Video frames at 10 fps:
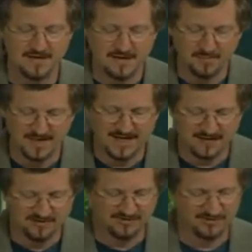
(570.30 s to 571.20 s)
But
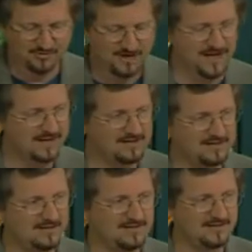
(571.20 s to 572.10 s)
here's the trick.
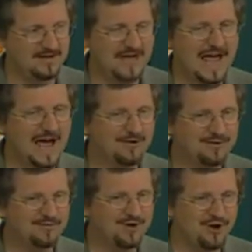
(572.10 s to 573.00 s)
How do
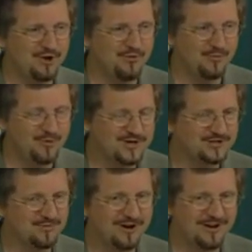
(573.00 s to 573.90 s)
you know
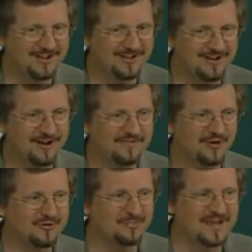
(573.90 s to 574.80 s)
which one of
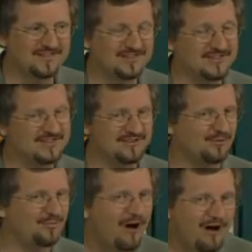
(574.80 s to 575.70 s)
those bases is the
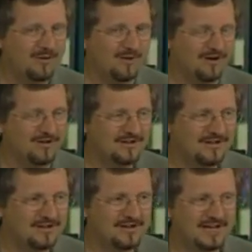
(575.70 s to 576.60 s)
wrong one
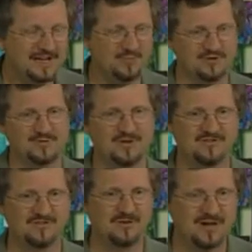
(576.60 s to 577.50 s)
and which one is
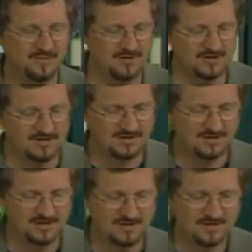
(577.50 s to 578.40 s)
the right one?
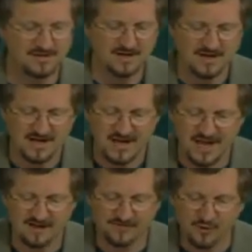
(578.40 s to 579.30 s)

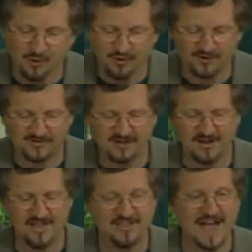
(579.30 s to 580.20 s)
And of course,
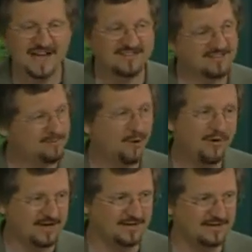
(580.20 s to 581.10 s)
that's the
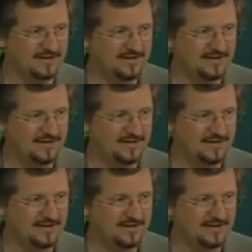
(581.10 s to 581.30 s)
point.